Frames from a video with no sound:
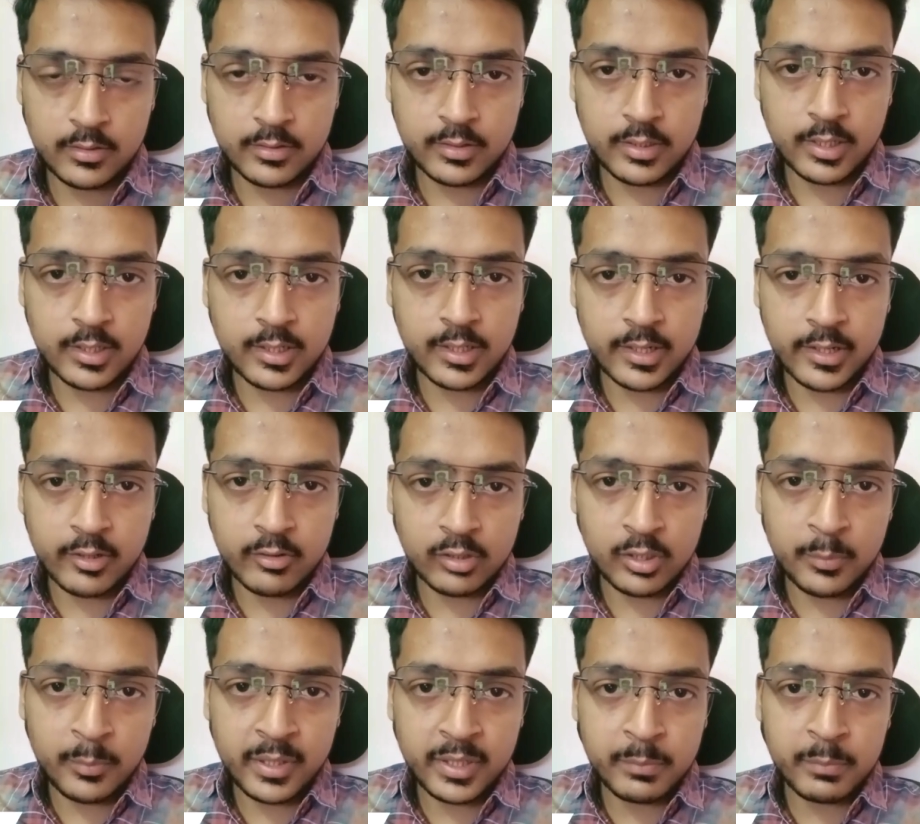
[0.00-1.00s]
The
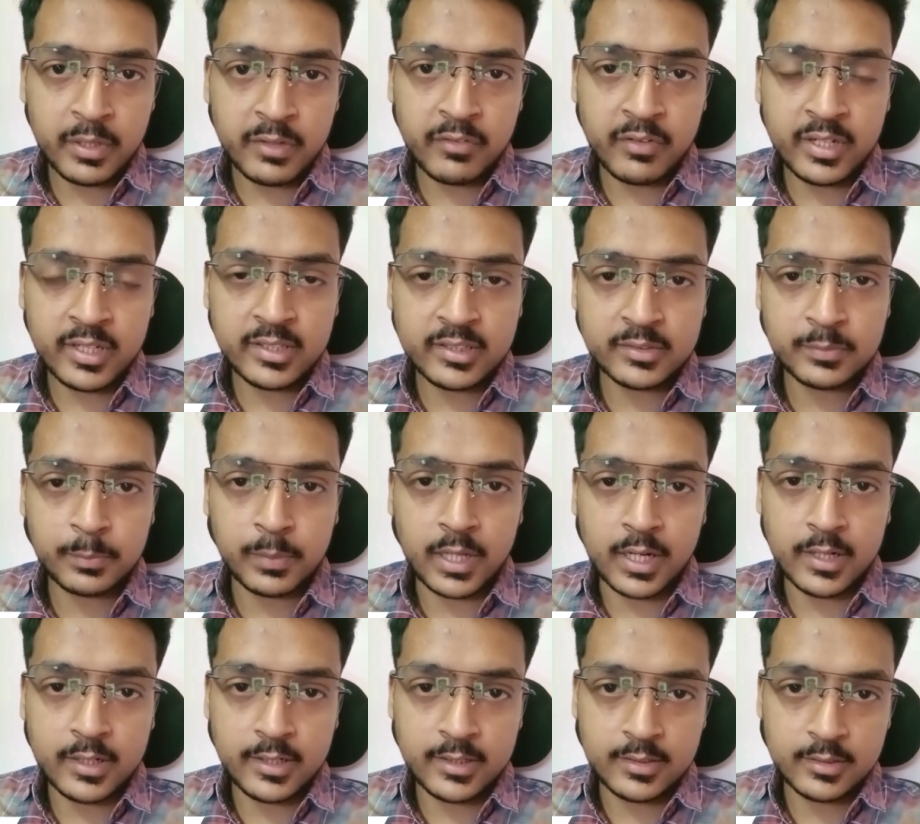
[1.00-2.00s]
curriculum at Maven is
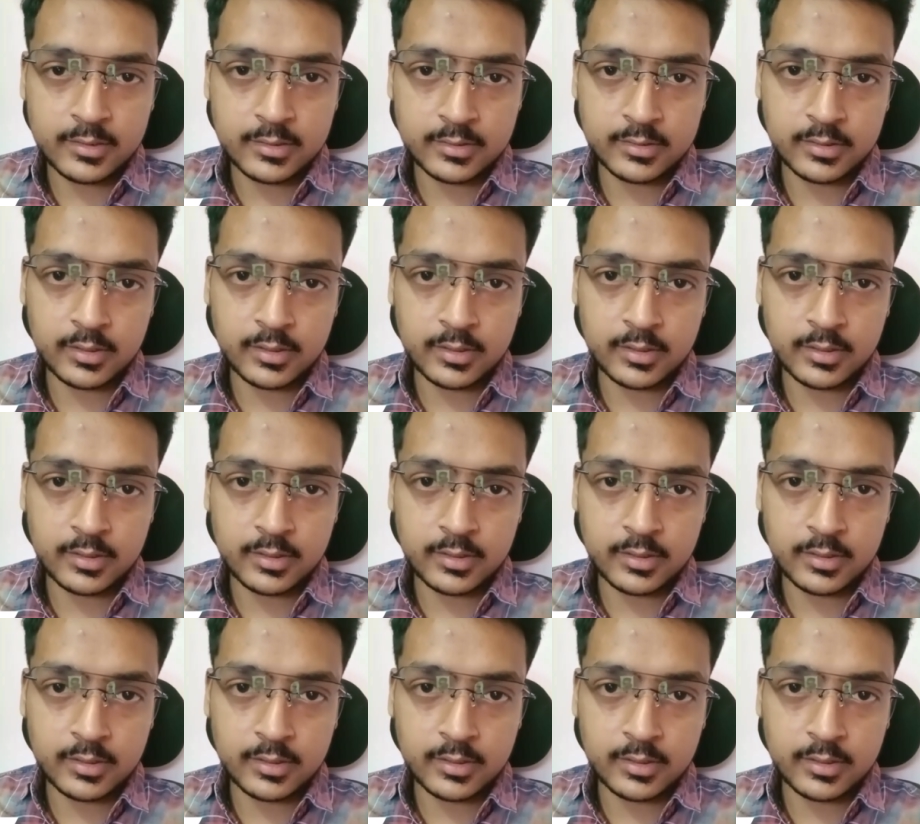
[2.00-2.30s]
planned in